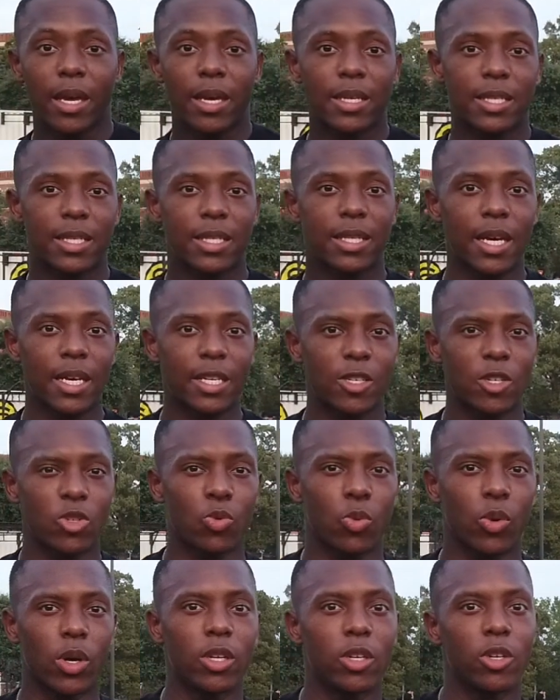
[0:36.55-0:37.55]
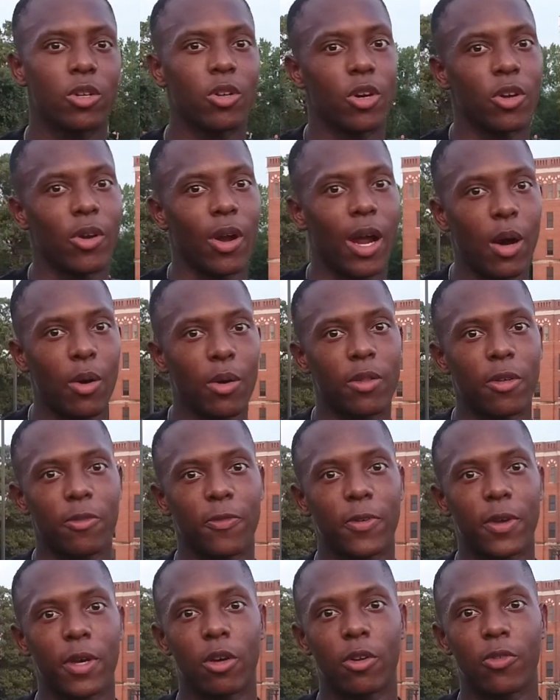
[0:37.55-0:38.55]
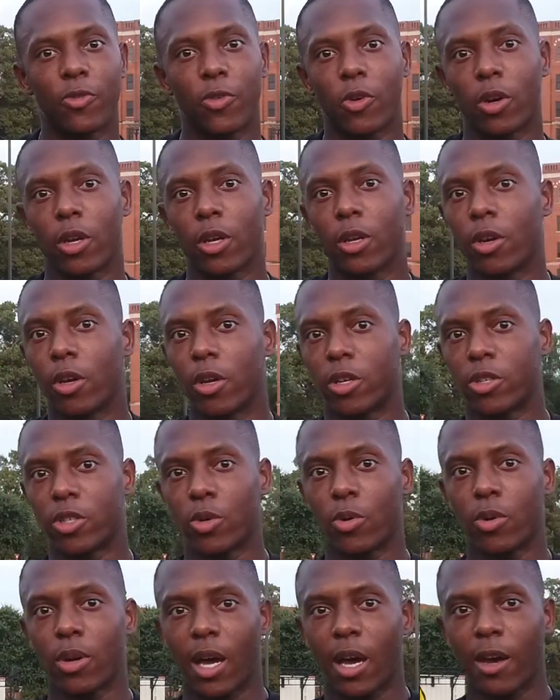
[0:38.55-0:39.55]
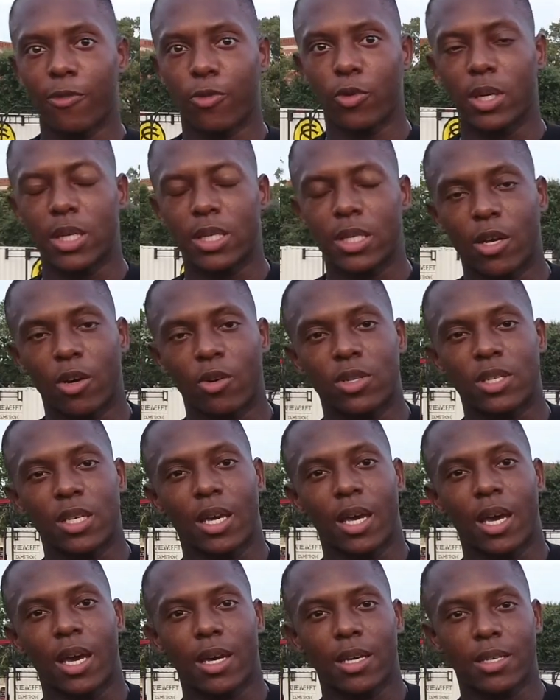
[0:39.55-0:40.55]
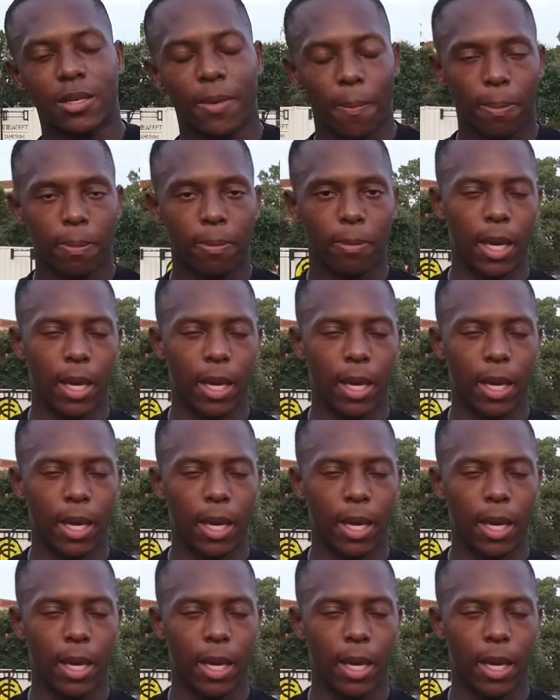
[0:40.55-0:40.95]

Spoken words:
STX is when you're out in the field for your 2.5 weeks at OCS,